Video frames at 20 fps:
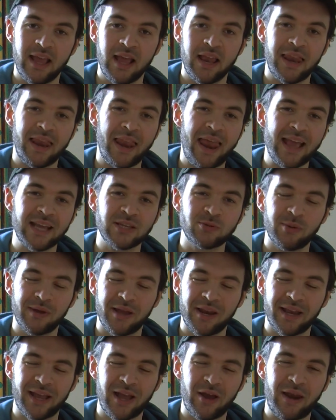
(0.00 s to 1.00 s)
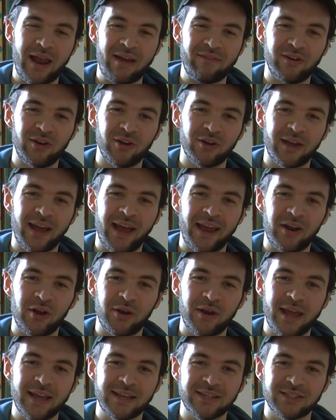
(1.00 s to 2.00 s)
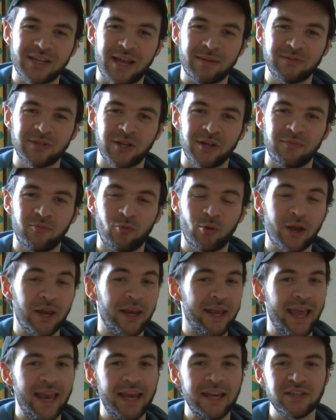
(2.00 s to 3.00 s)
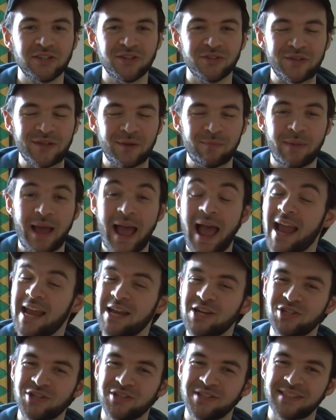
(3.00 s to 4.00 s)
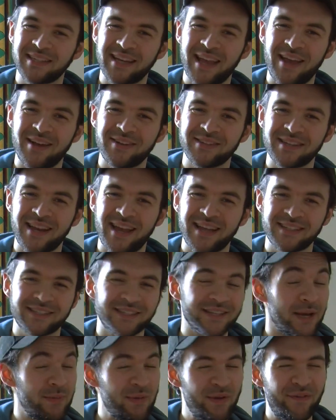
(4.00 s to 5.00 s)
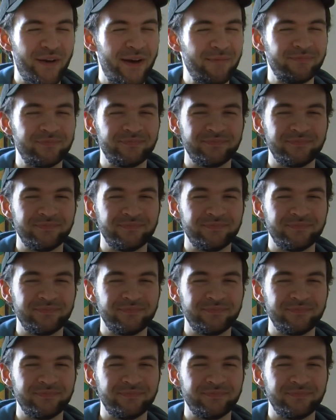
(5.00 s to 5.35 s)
Next, we're going to go and have a look at our next chapter. We're going to get into some Asian scales next. It's going to be fun.